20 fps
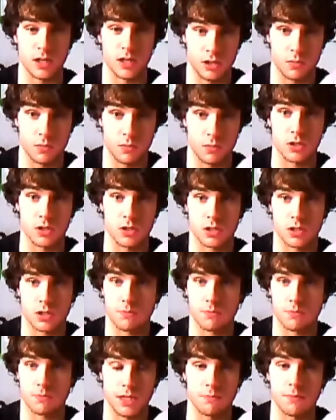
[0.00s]
you want to
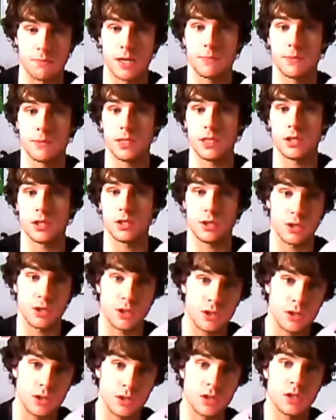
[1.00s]
meet. Maybe
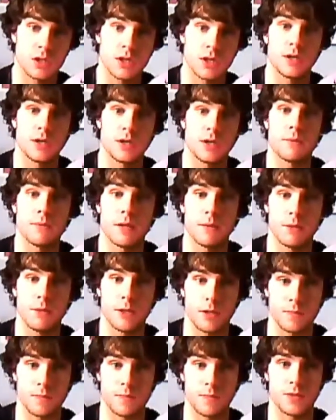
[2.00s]
maybe
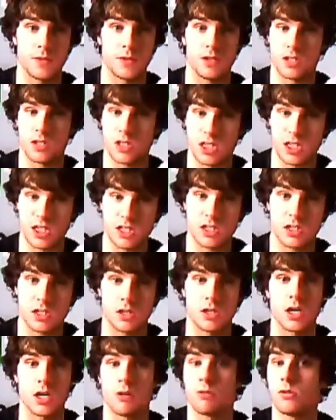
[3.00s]
your
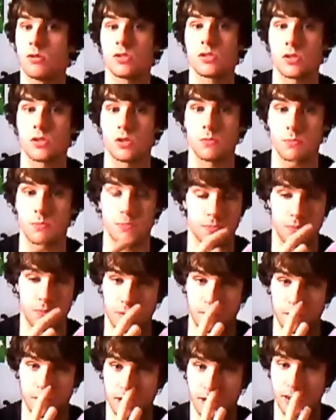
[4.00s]
sister knows some in
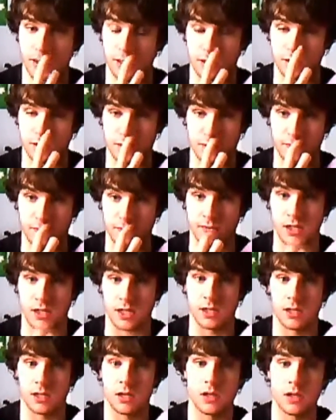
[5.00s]
the profession.
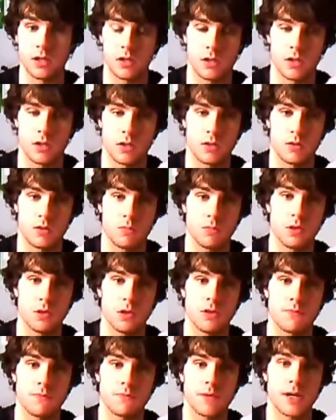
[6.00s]

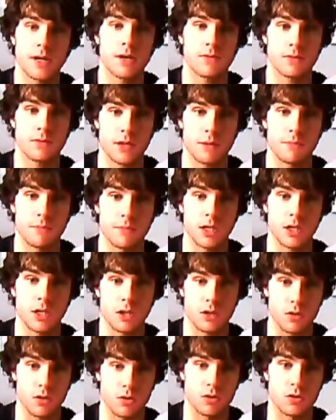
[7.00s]
Word of mouth can be
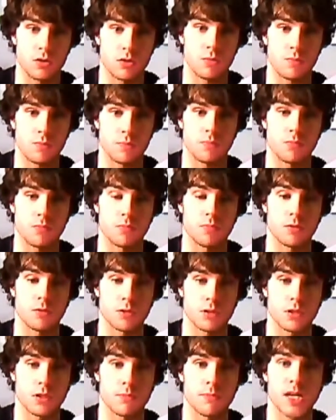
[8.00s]
good,
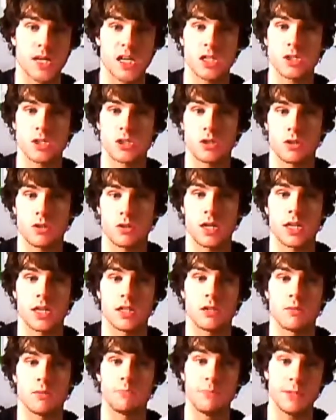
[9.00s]
but to make sure that
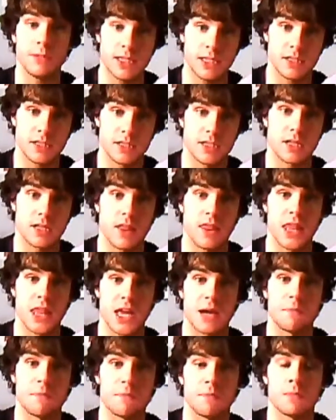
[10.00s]
you meet
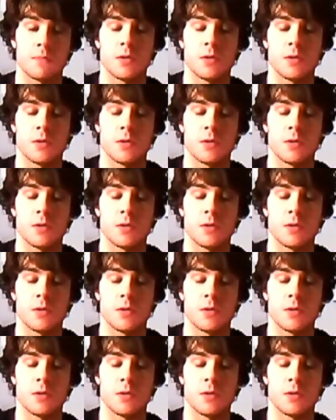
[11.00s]
them